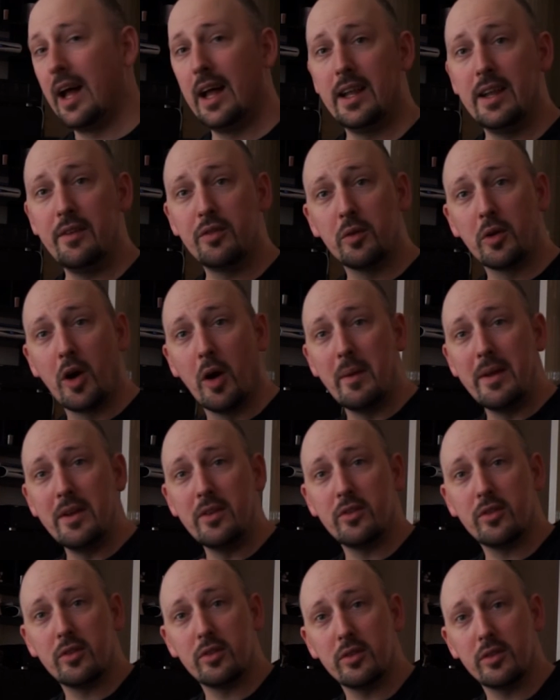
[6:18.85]
Leave some
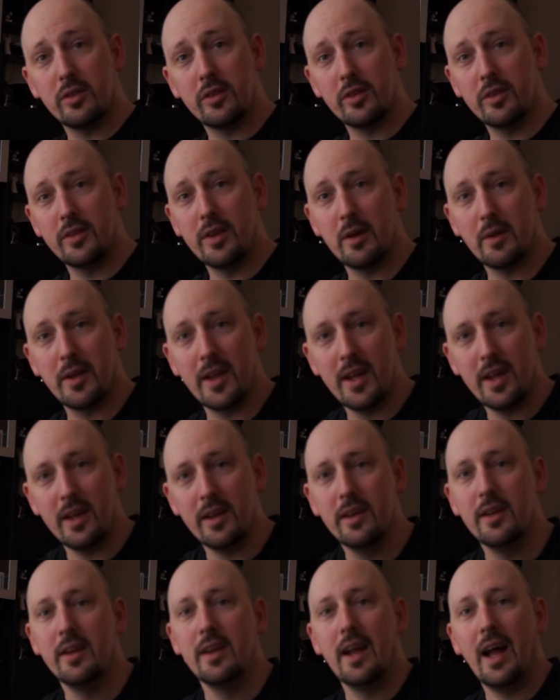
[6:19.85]
comments down there.
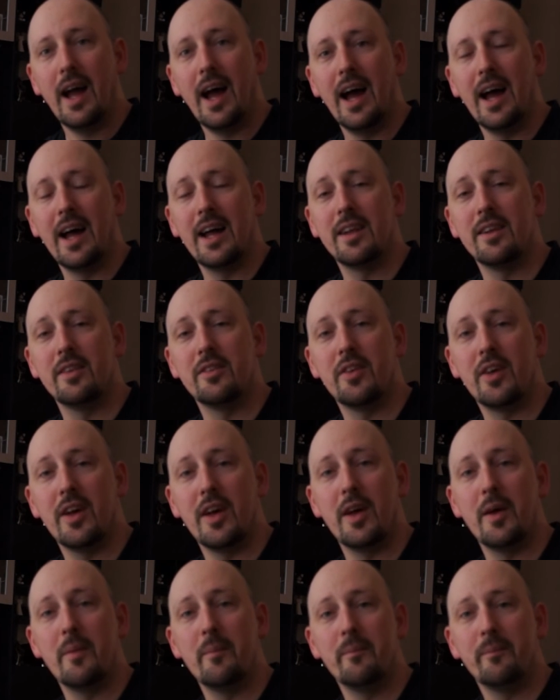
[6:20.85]

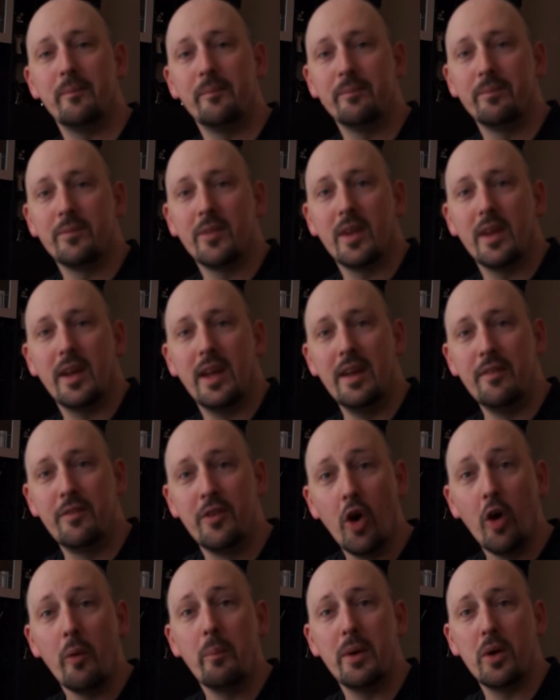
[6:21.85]
And if
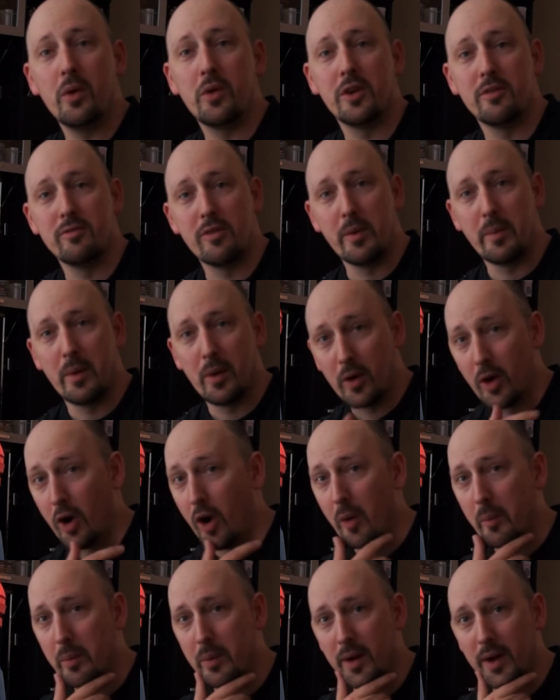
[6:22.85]
you're building a
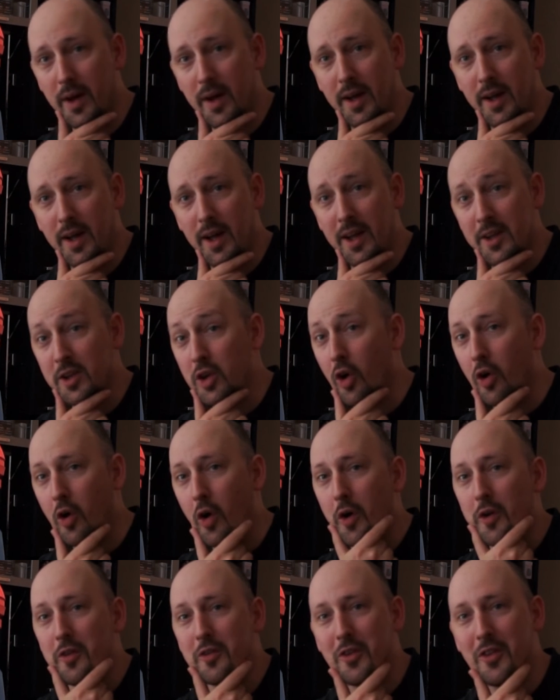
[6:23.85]
RoboCop and you're
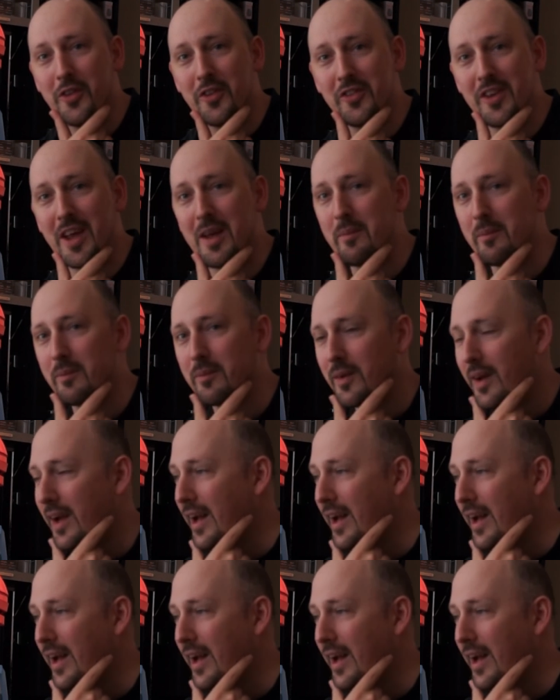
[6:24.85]
going to the same